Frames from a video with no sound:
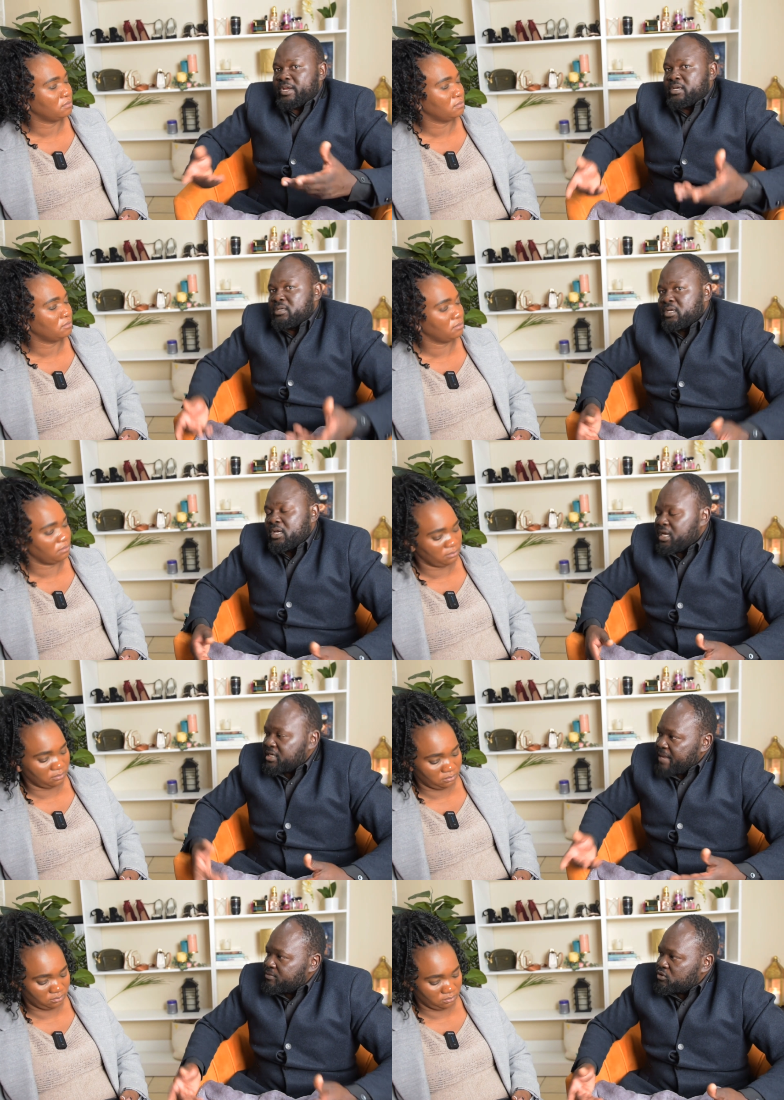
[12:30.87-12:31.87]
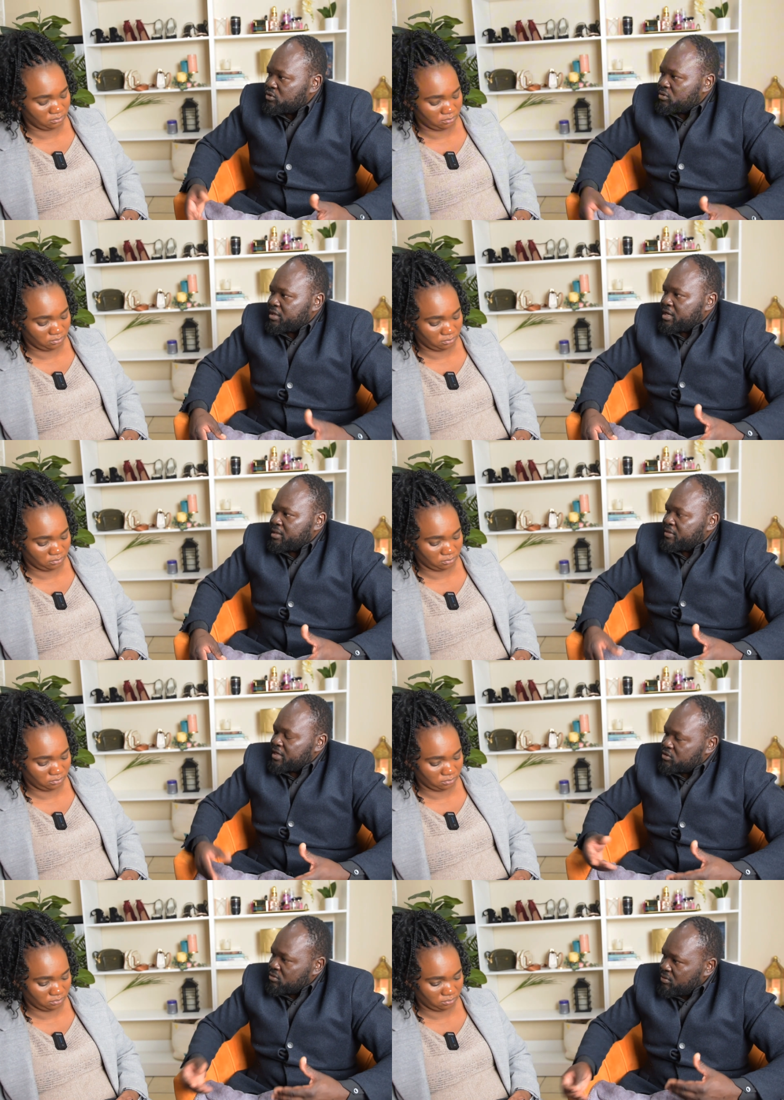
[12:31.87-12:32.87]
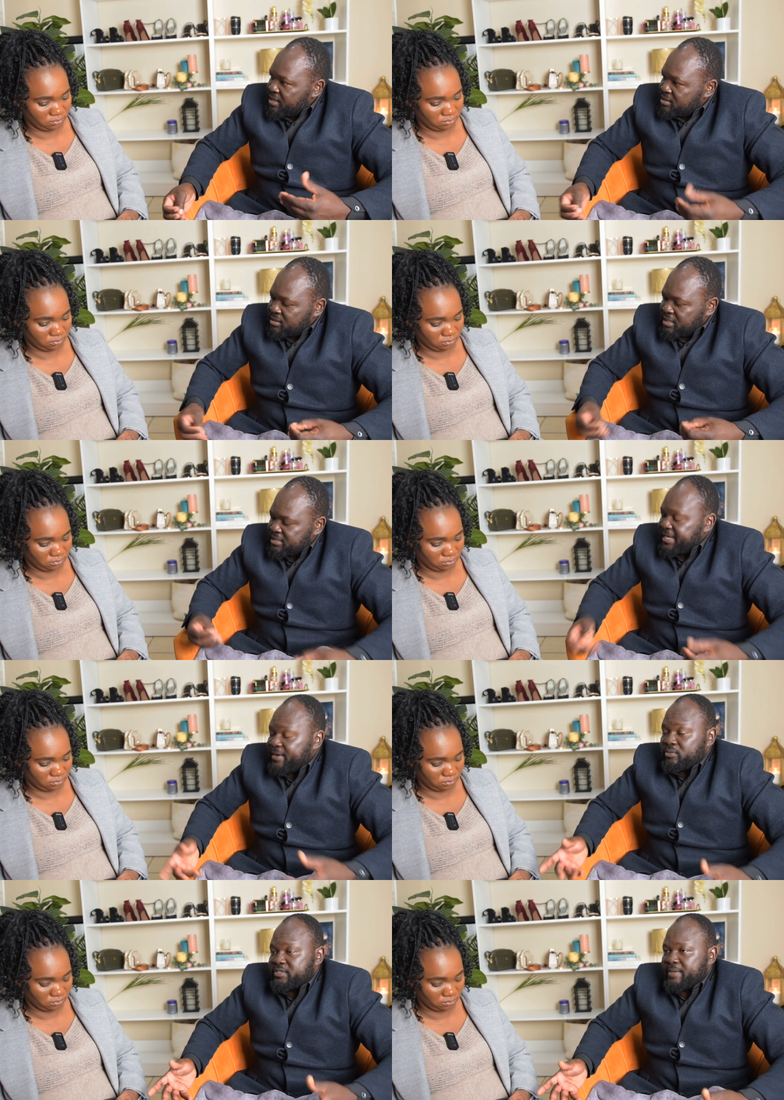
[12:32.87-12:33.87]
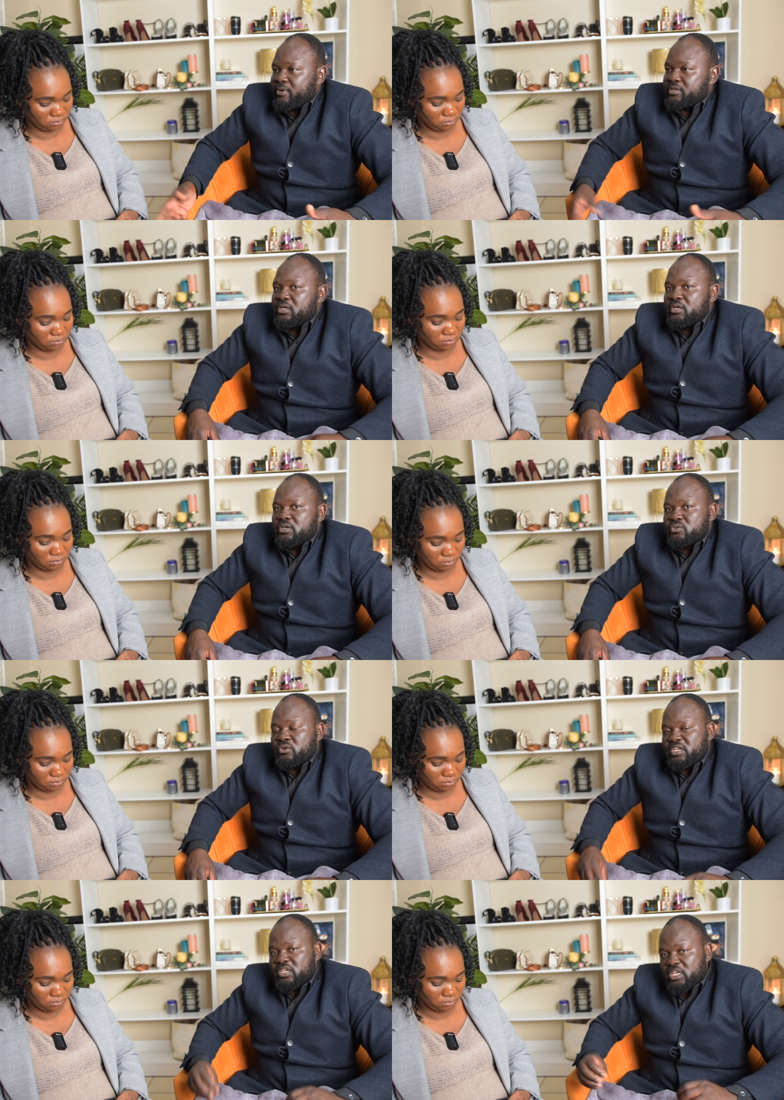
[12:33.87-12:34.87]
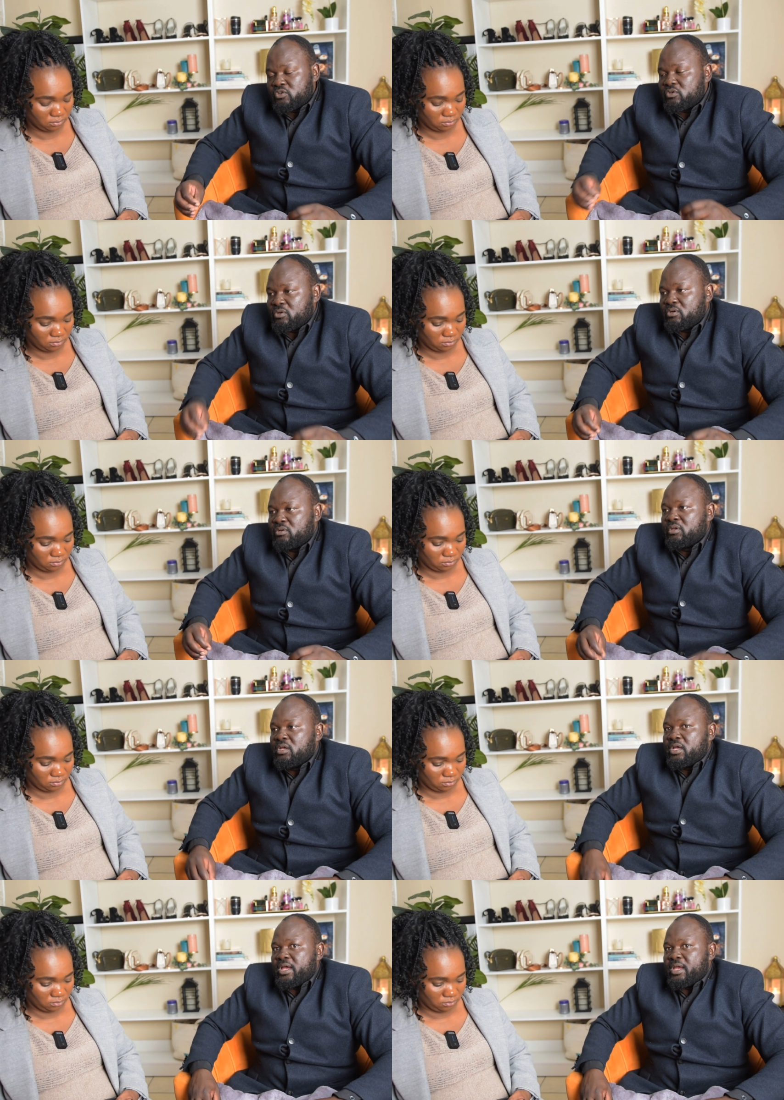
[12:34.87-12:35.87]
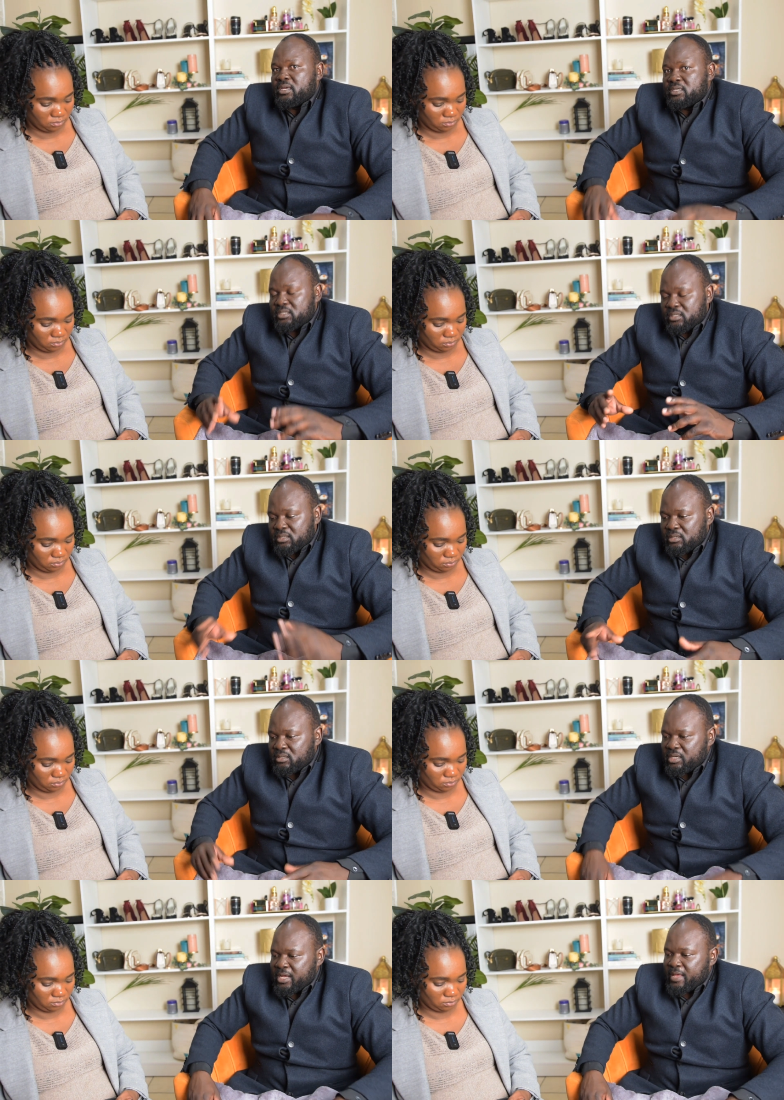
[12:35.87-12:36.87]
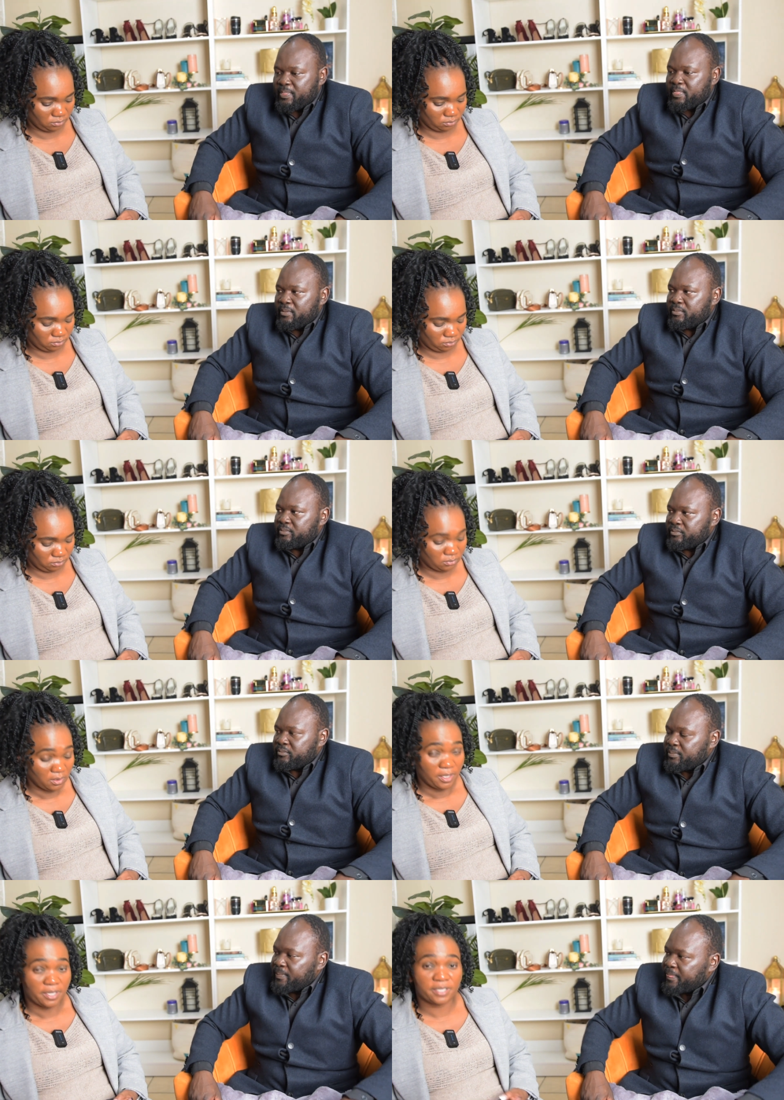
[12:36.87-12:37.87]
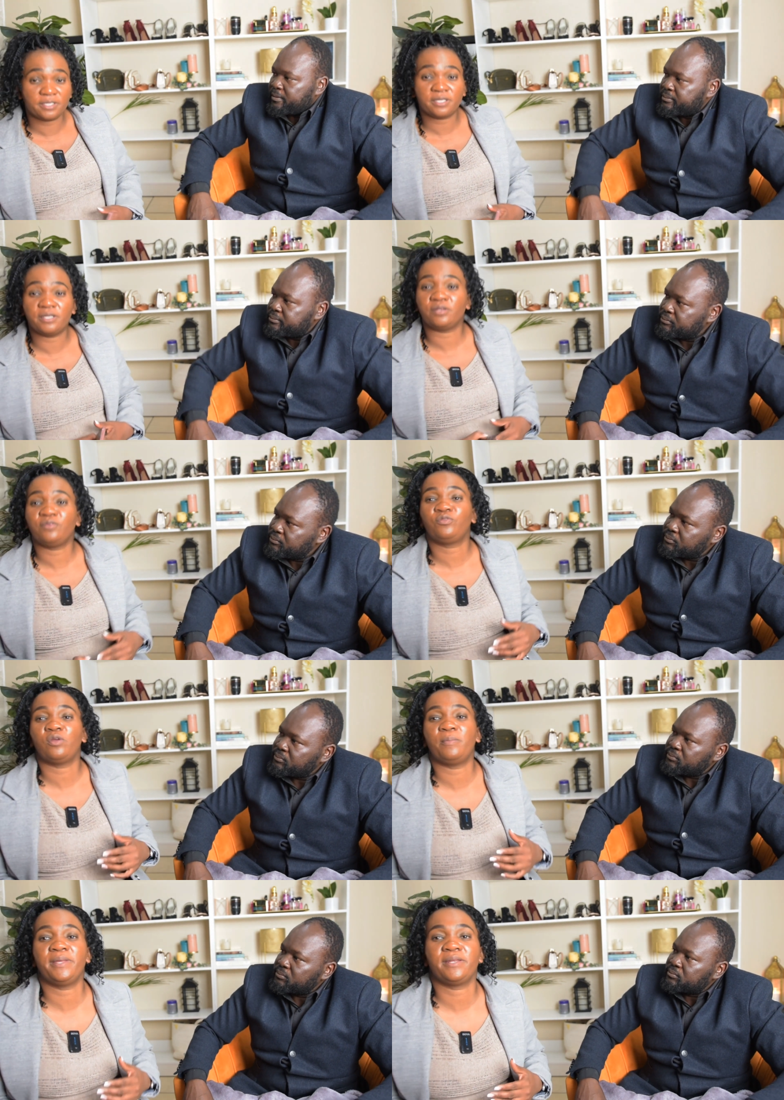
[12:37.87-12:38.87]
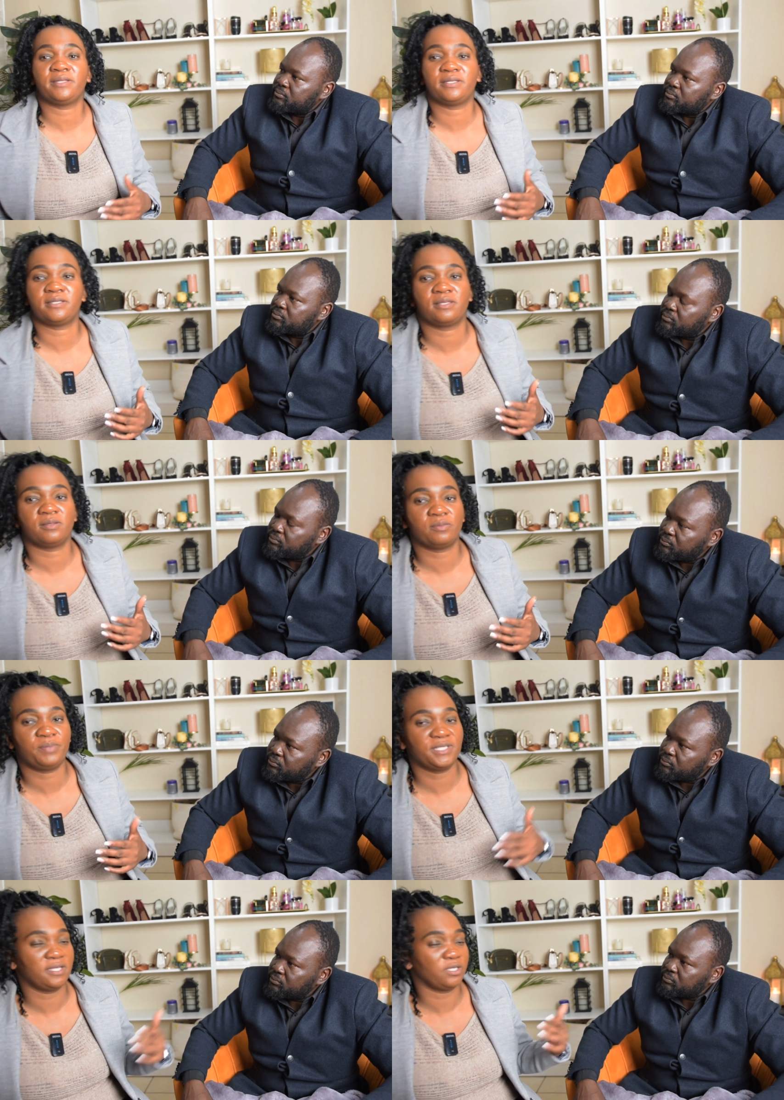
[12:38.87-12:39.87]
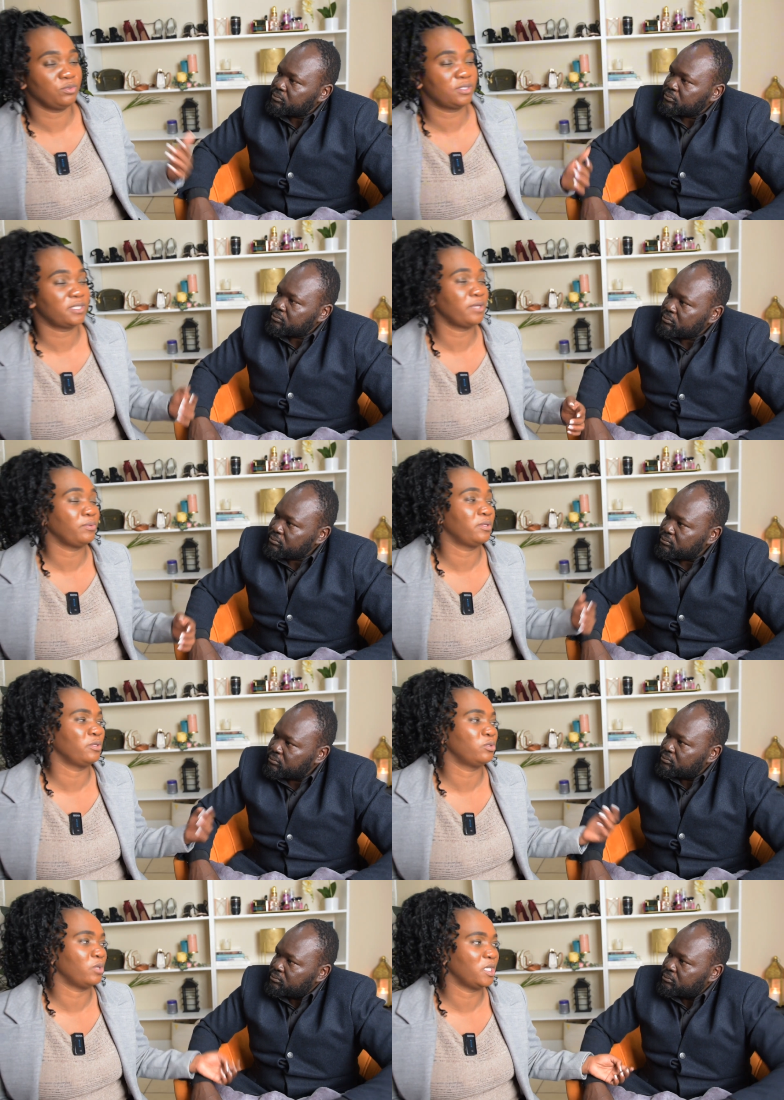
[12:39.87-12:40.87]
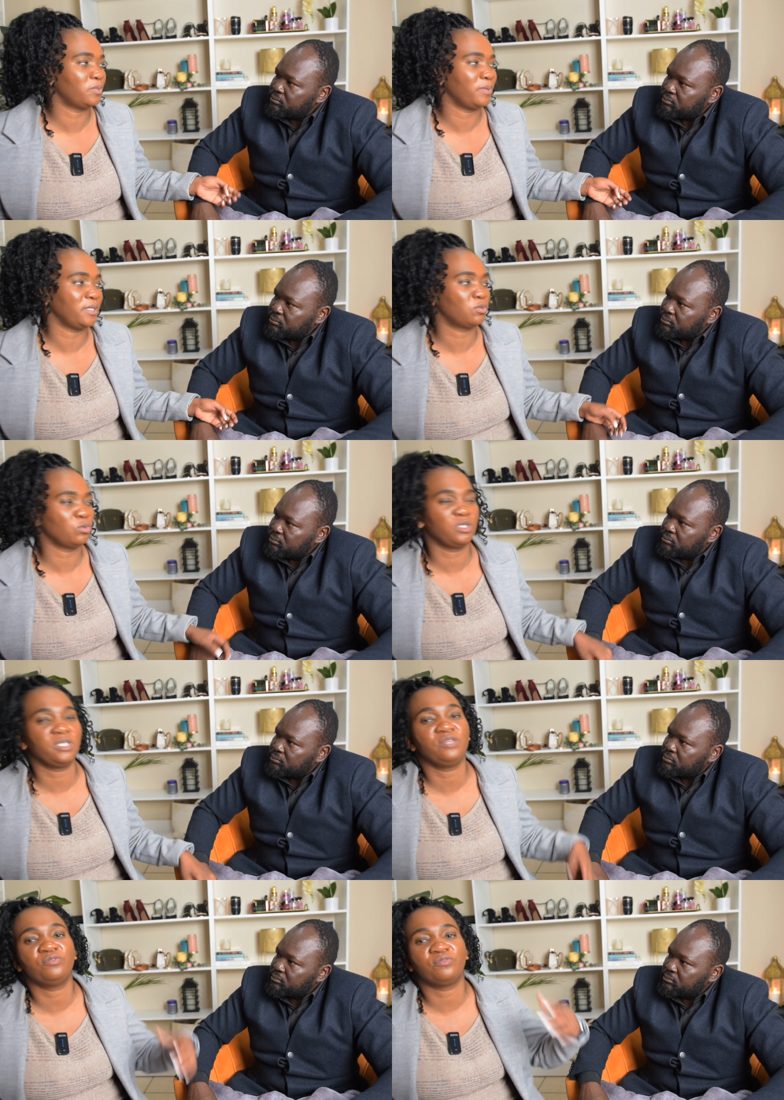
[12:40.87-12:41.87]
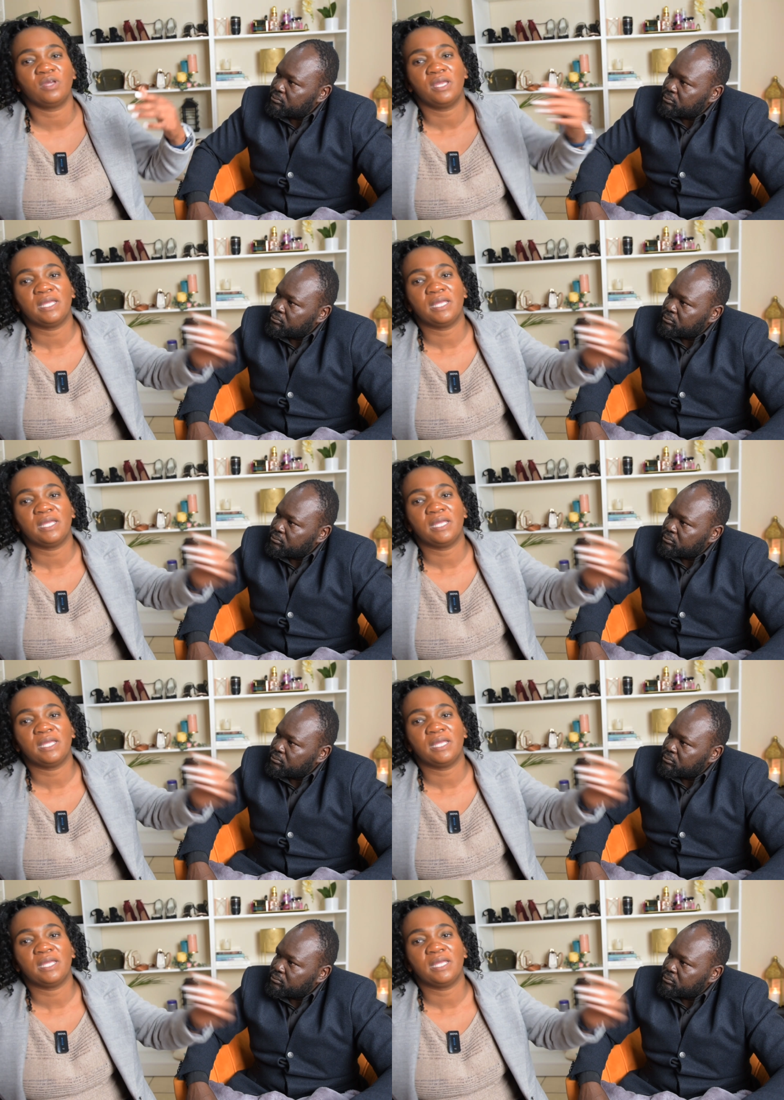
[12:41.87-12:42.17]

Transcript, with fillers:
Speaker 1: when it comes to you there there is no what there is lack of support. Mm. So you need to know and
Speaker 2: Oh. And and if you are married, the, the person that you stay with is your husband. So if